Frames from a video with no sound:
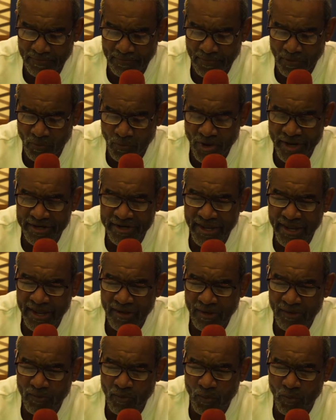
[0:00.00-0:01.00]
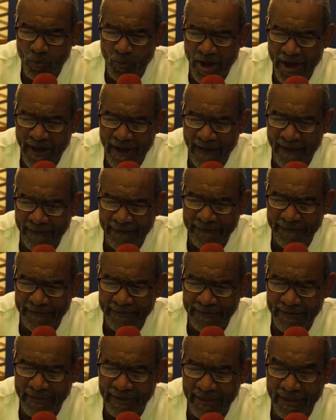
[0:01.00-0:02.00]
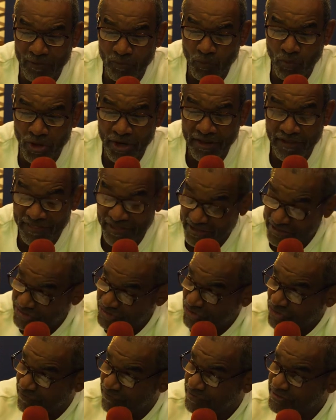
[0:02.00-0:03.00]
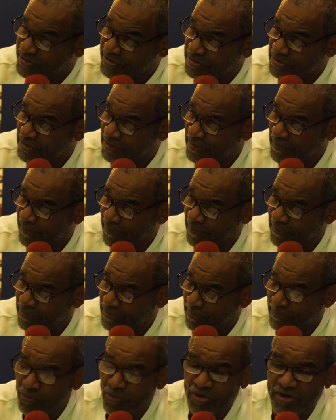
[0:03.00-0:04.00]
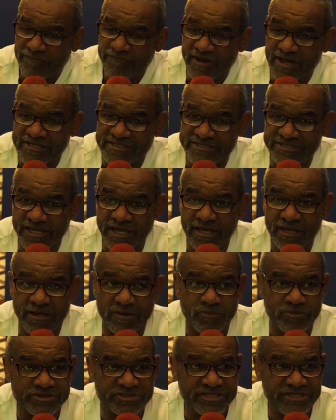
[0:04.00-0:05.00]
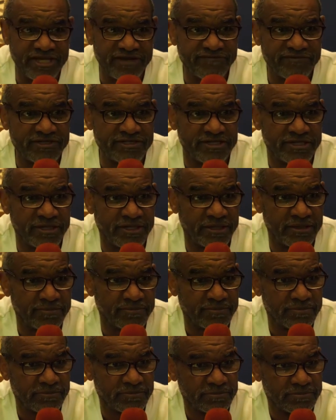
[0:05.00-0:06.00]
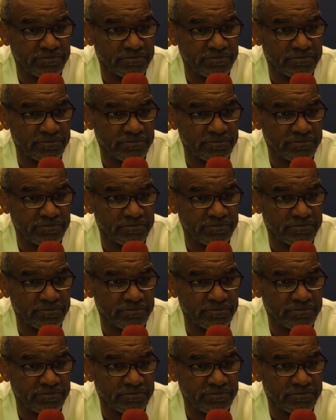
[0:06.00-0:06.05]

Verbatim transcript: But one day, why, in one of this service, the book of Isaiah was given to him.